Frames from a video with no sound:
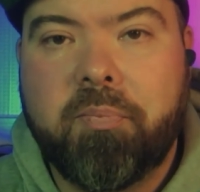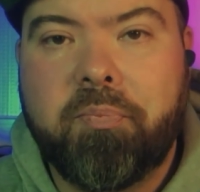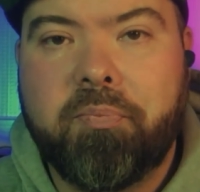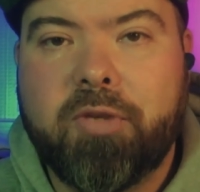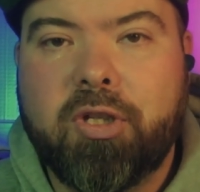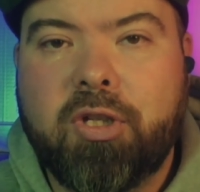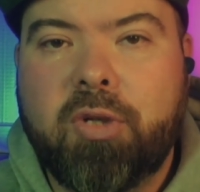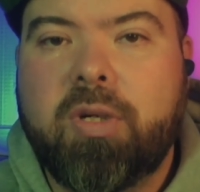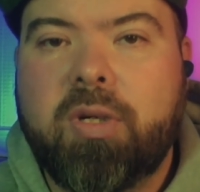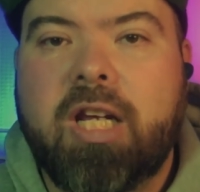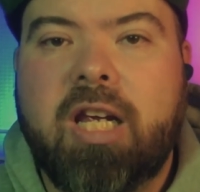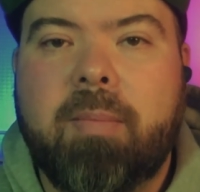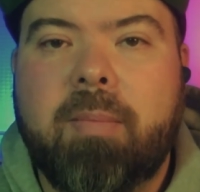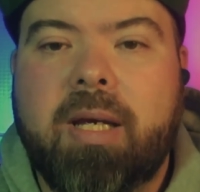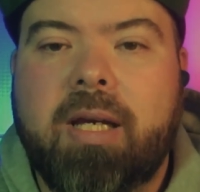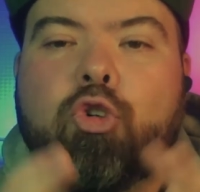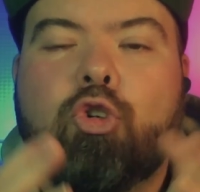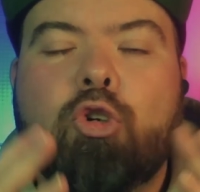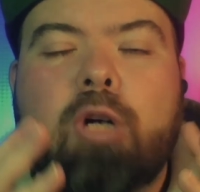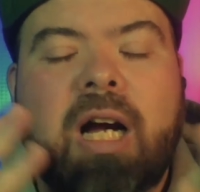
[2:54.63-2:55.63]
You name
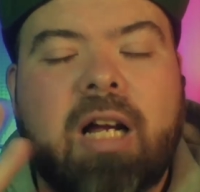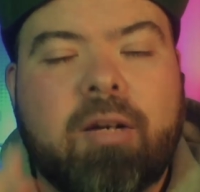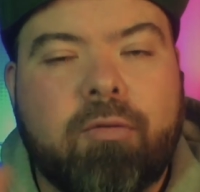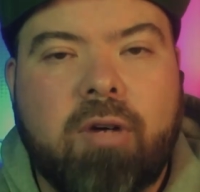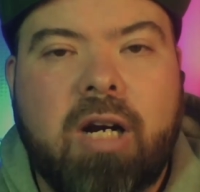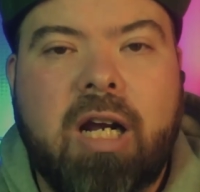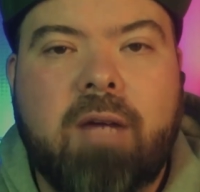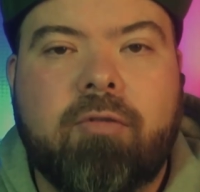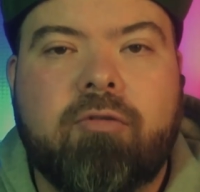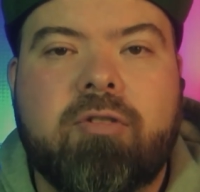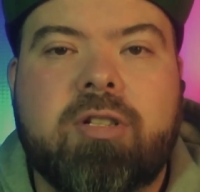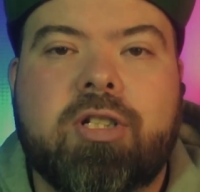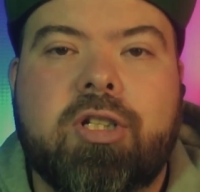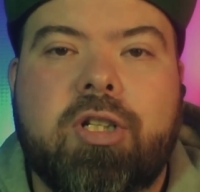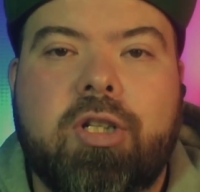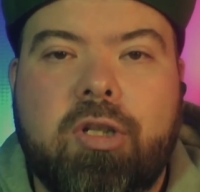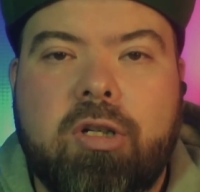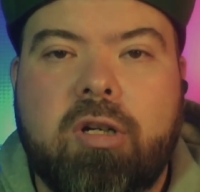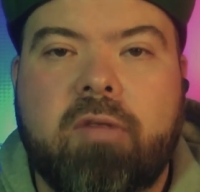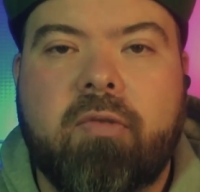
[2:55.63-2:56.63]
it, add rivalries to
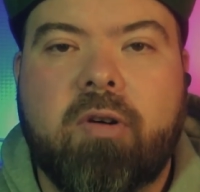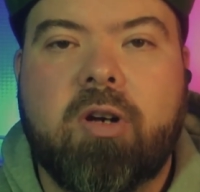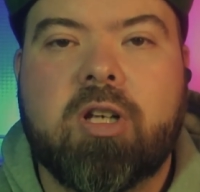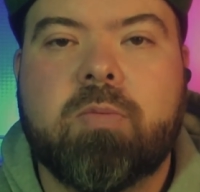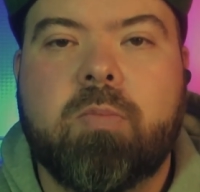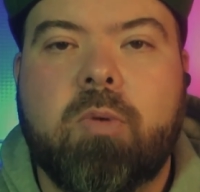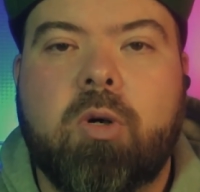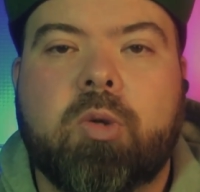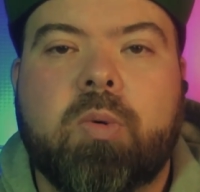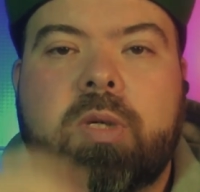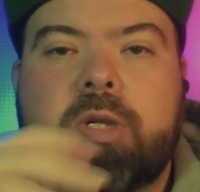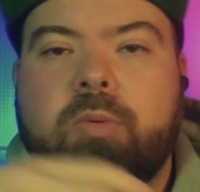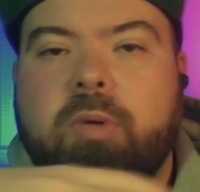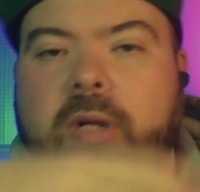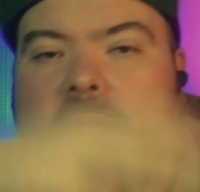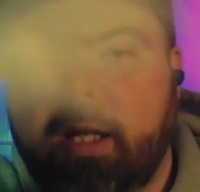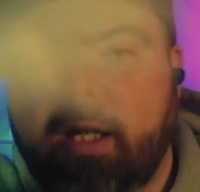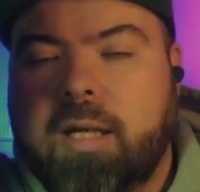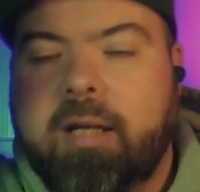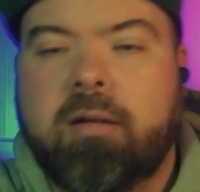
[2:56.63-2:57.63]
the universe mode, which
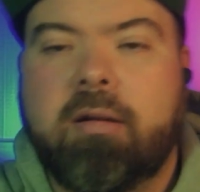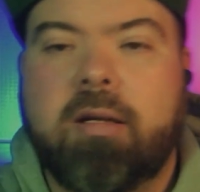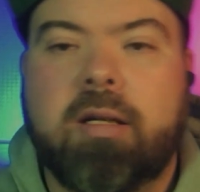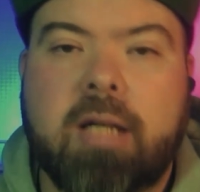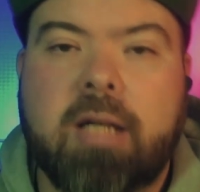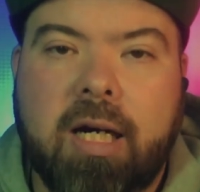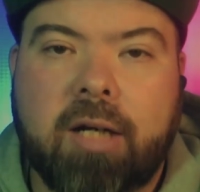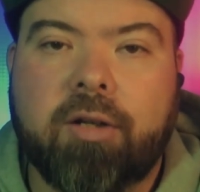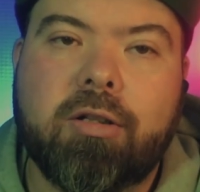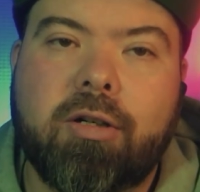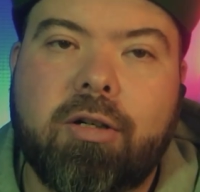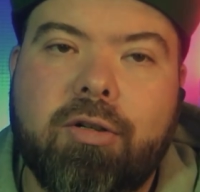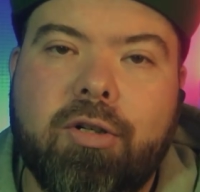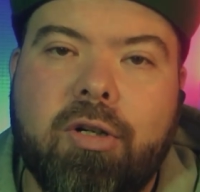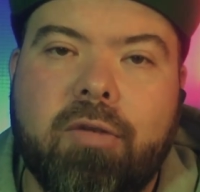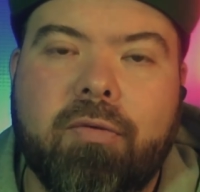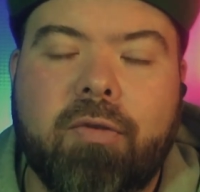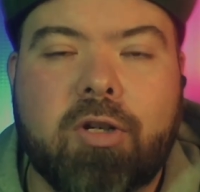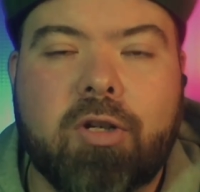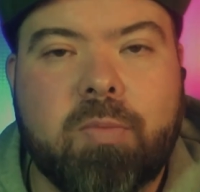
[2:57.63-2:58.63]
would then add
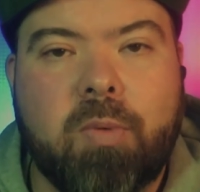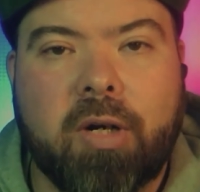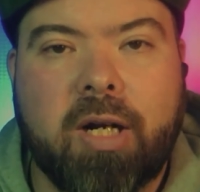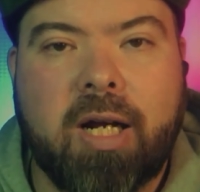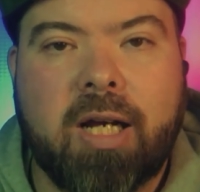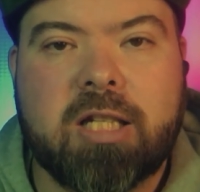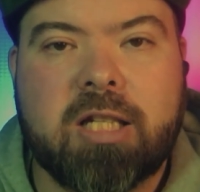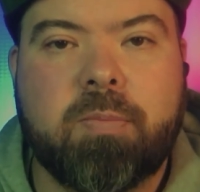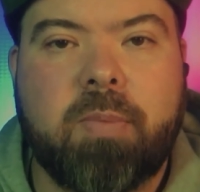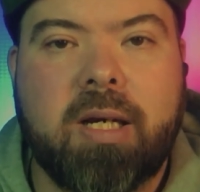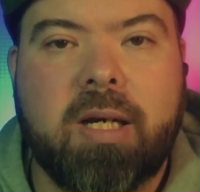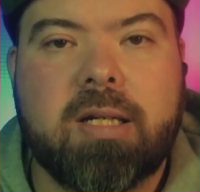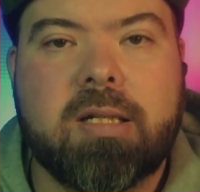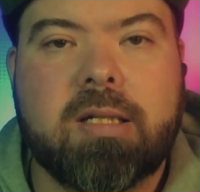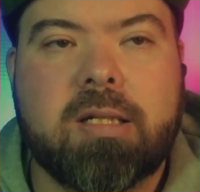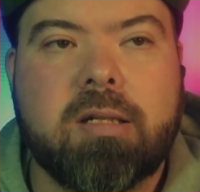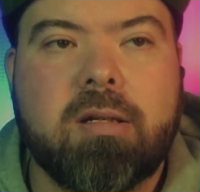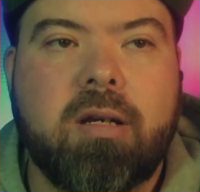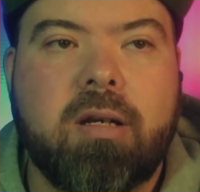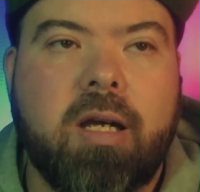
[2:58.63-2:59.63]
universe mode
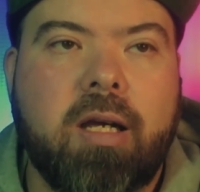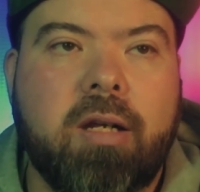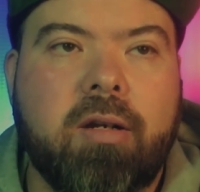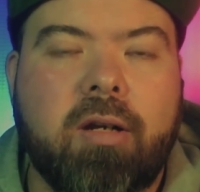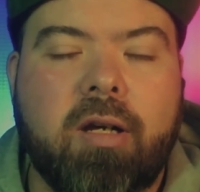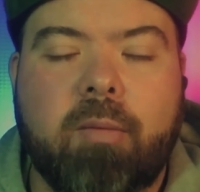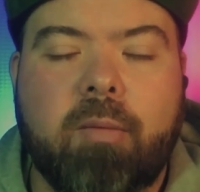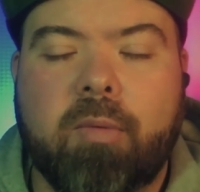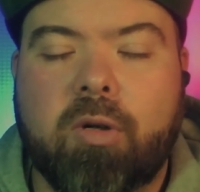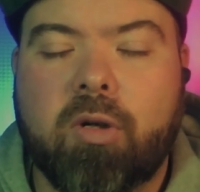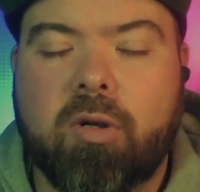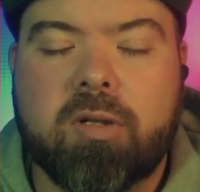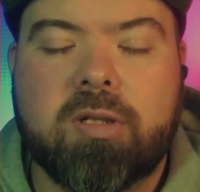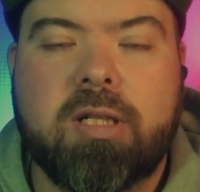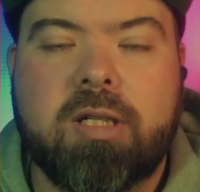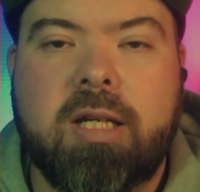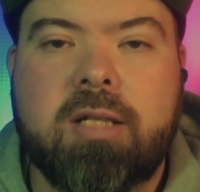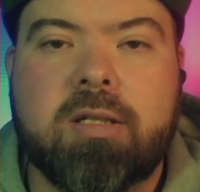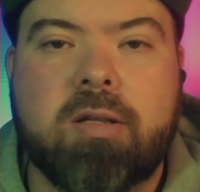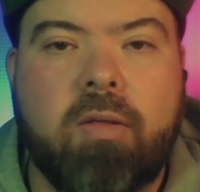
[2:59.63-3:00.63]
aspects in
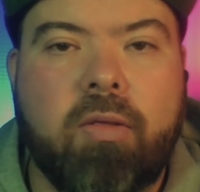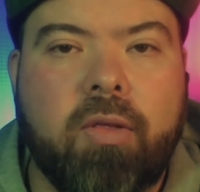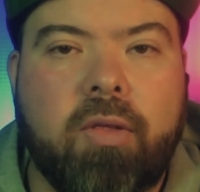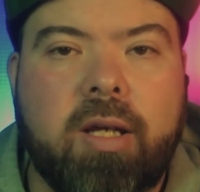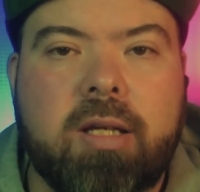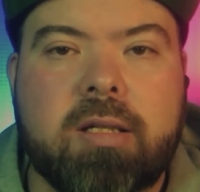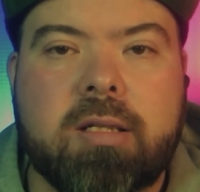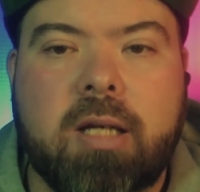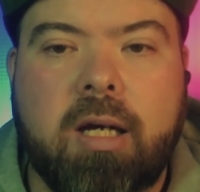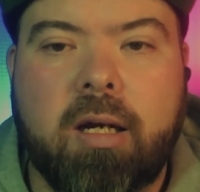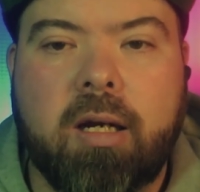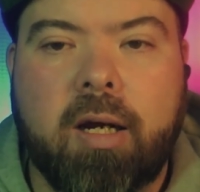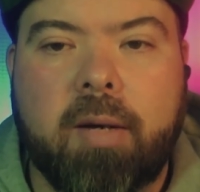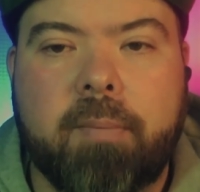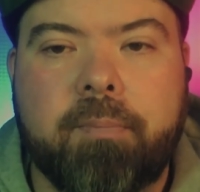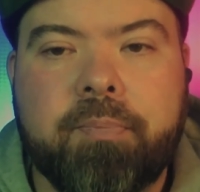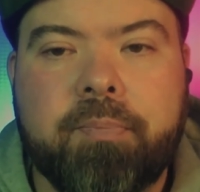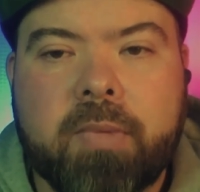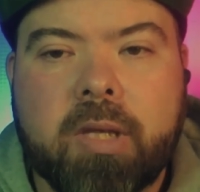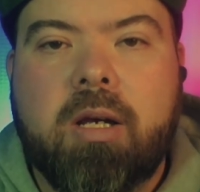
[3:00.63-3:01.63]
cutscenes and things like
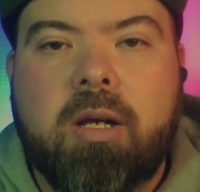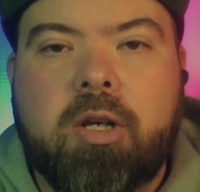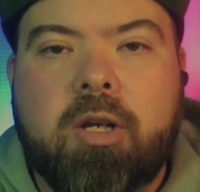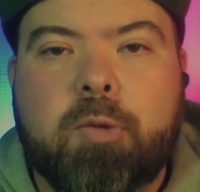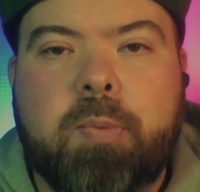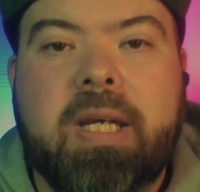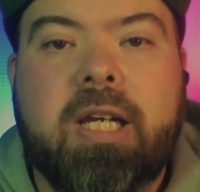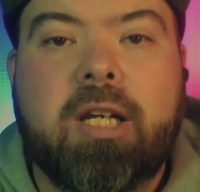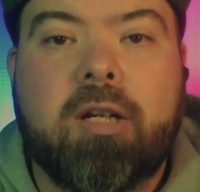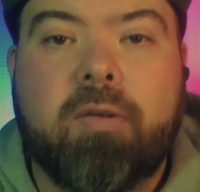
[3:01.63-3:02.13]
that. Speaking of